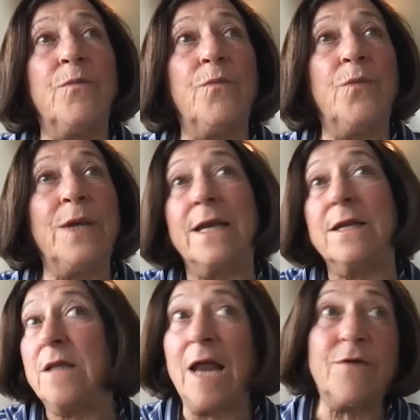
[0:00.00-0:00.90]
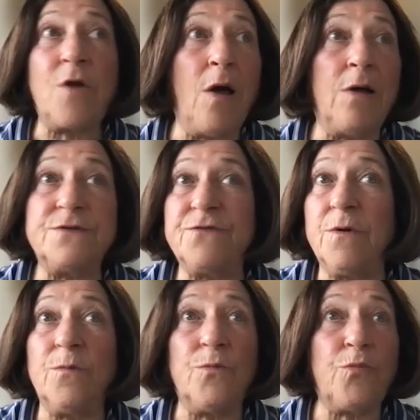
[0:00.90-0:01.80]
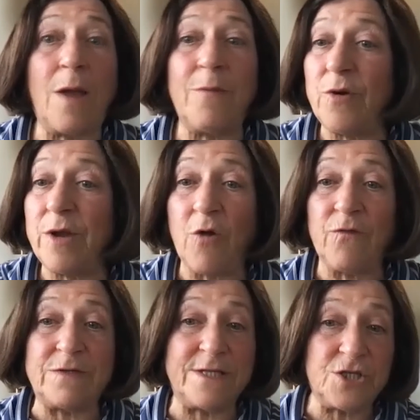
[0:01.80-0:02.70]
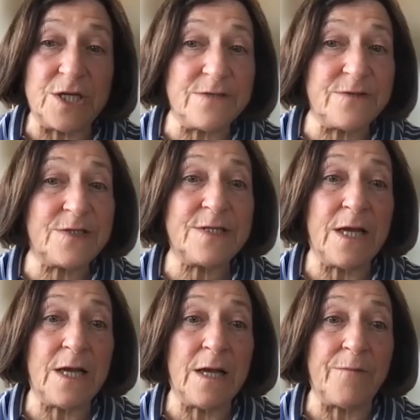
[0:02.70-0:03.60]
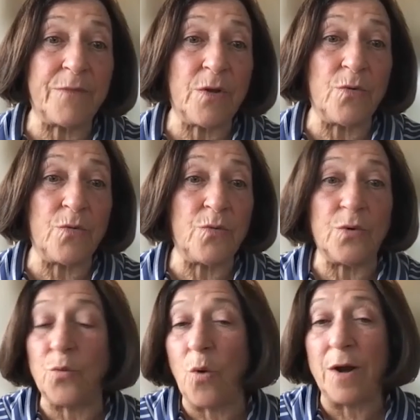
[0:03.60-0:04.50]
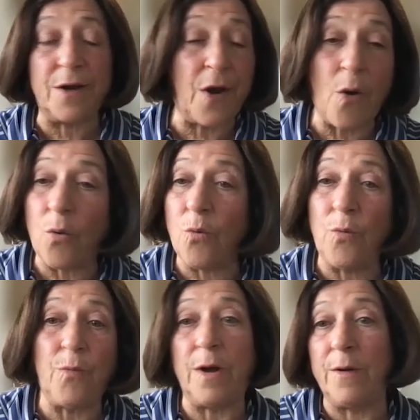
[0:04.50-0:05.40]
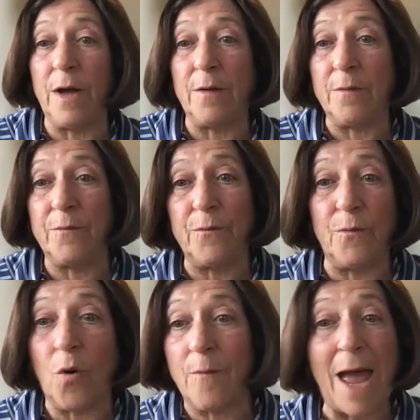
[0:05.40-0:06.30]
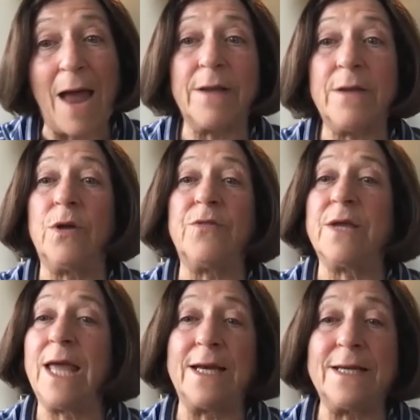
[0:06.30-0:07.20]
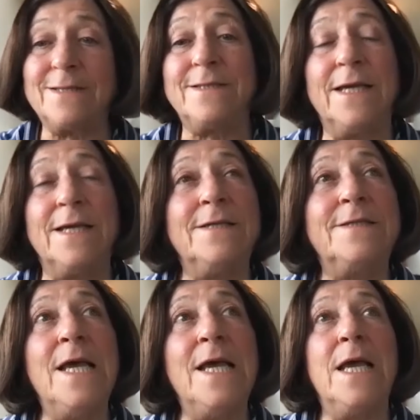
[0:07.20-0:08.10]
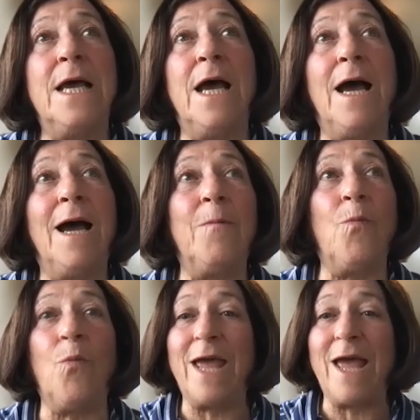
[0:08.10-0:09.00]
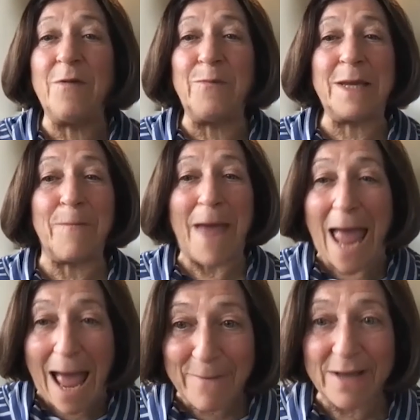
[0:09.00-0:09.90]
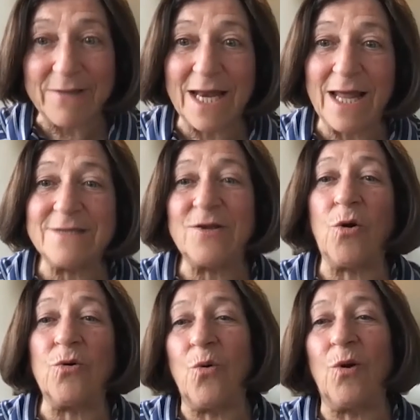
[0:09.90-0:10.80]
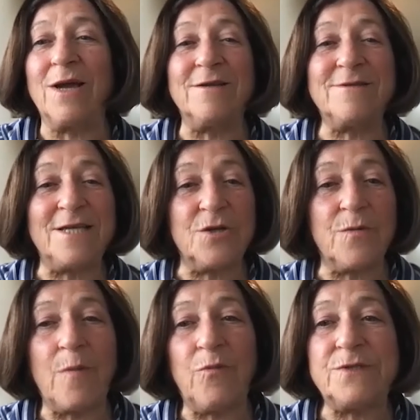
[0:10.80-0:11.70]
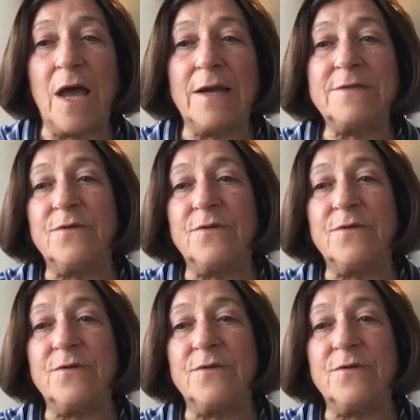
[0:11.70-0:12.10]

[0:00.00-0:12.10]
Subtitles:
We get a lot of calls from primary care physicians who want to know more about it, what the candidacy is. We have a big map that has our organizational members on it.